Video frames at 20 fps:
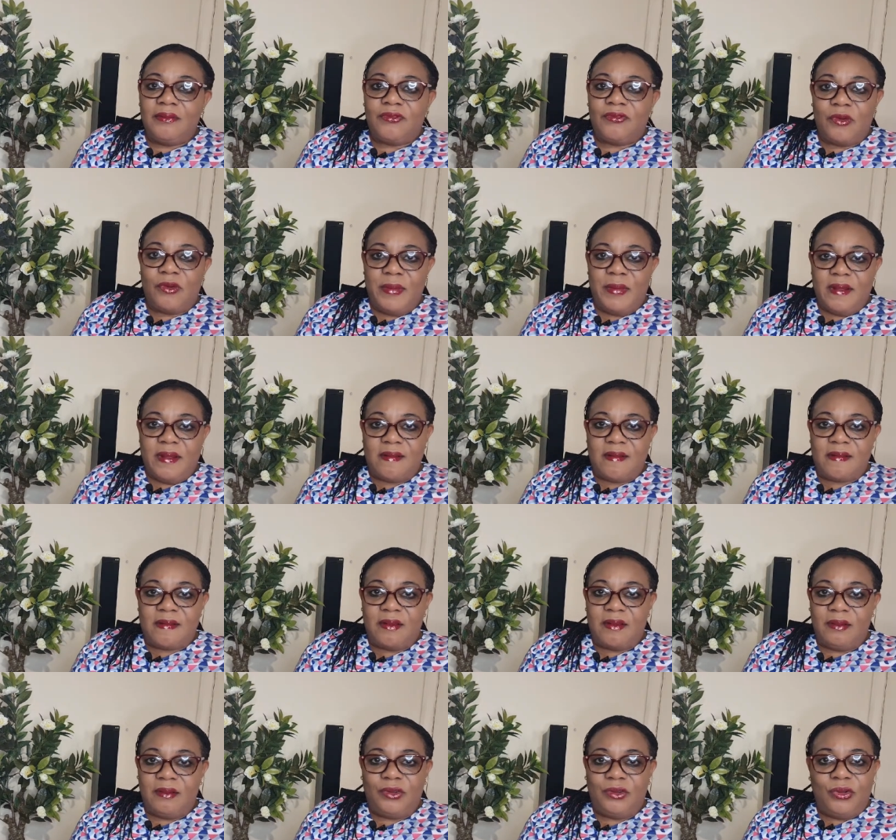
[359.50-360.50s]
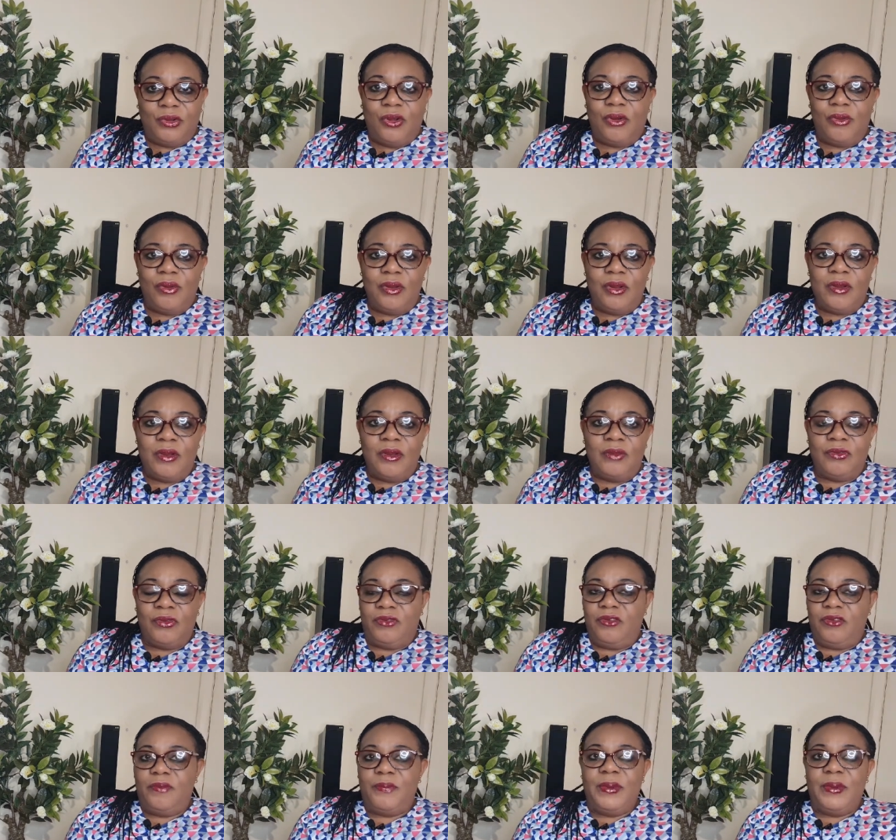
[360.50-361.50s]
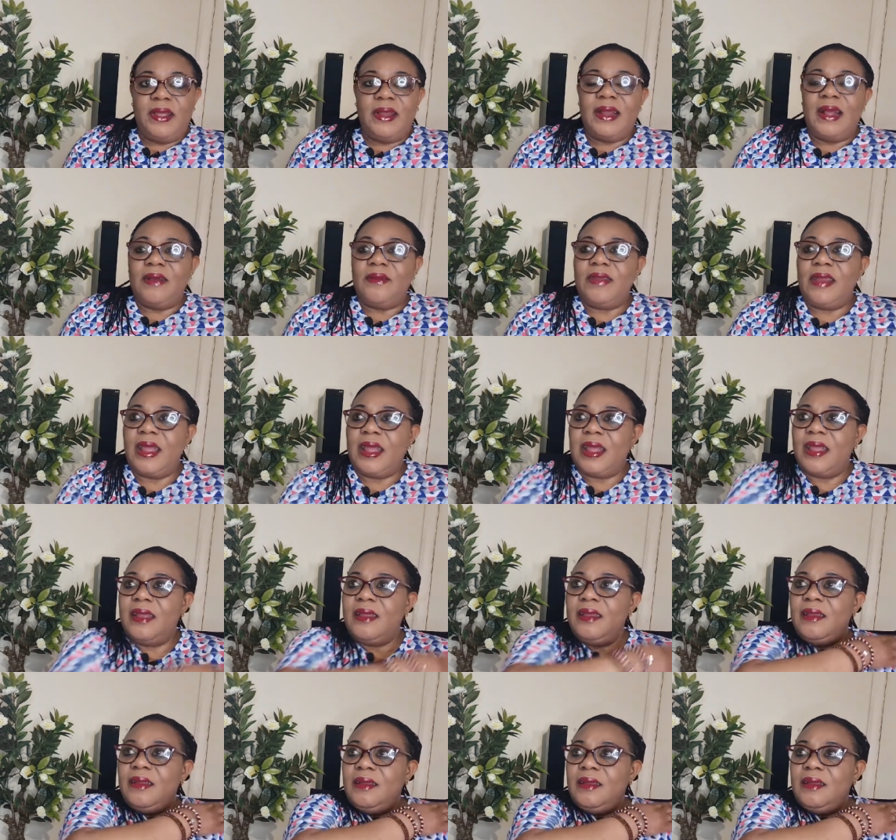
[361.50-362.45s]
from it, you know. So just bring it out there.